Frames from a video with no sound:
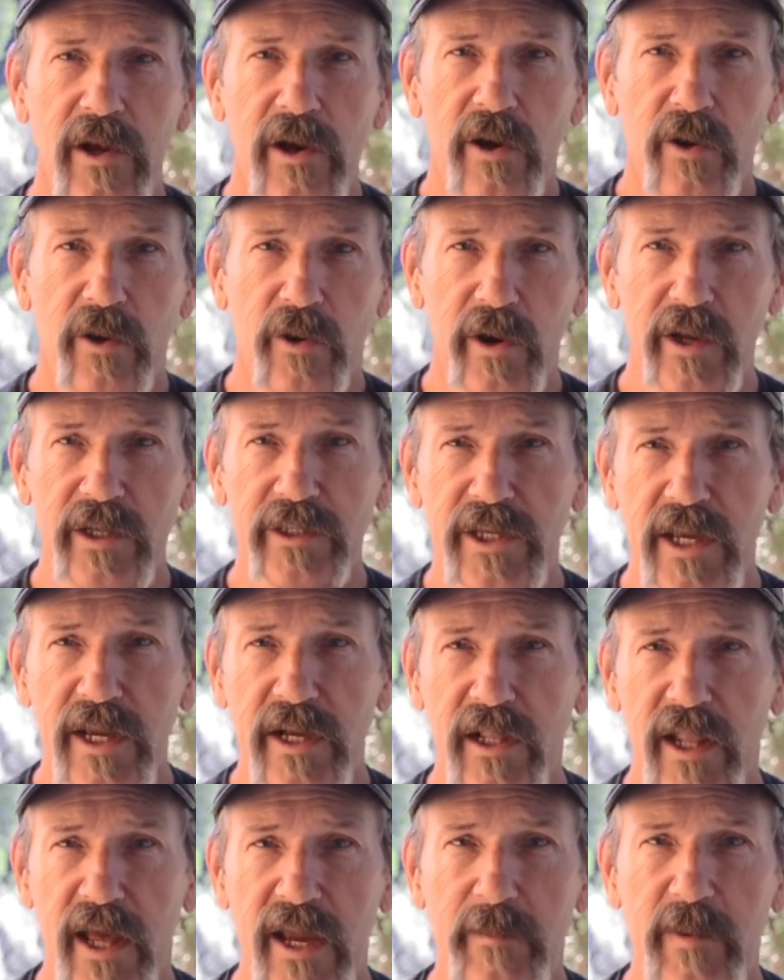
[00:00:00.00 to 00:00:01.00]
Or is he
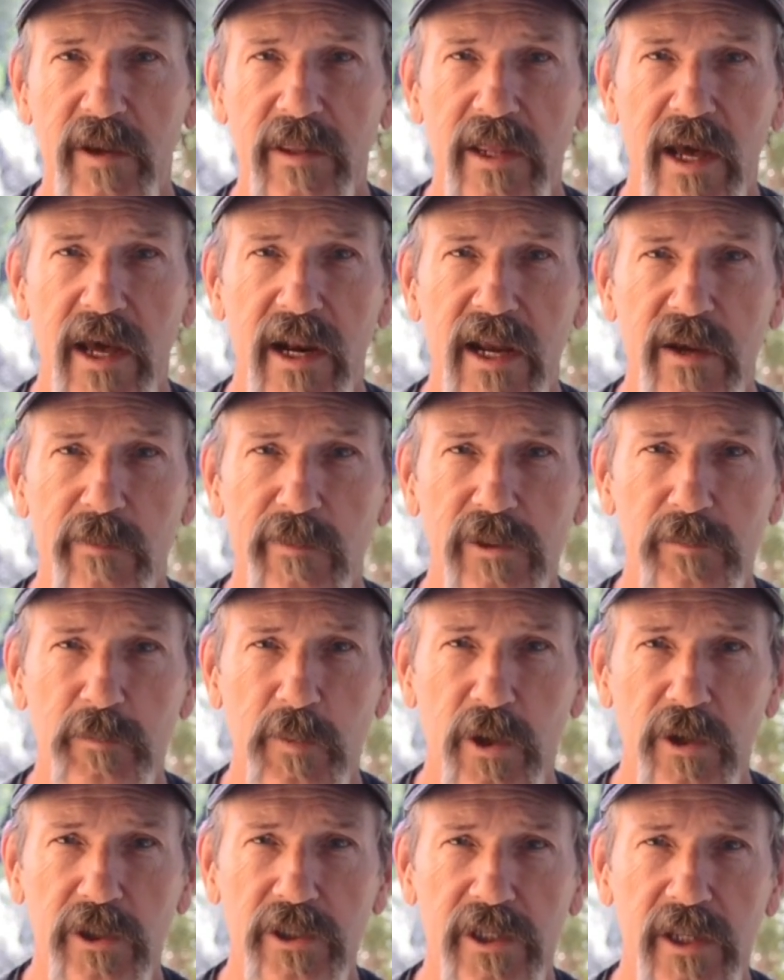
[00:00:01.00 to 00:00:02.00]
claiming that he was
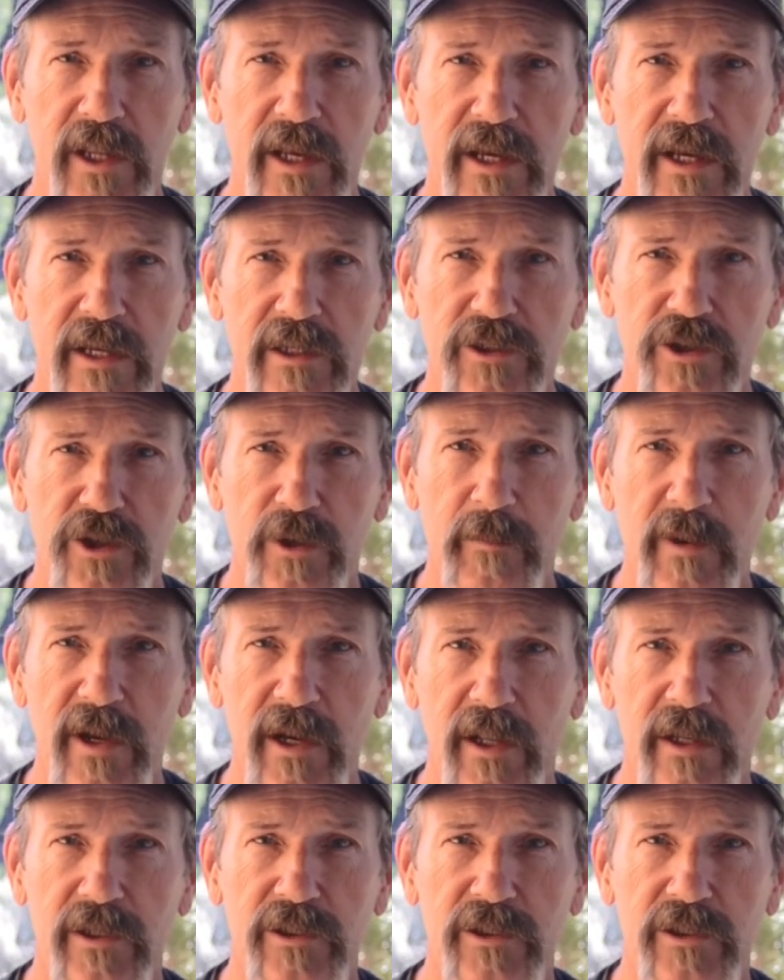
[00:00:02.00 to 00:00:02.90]
personally instrumental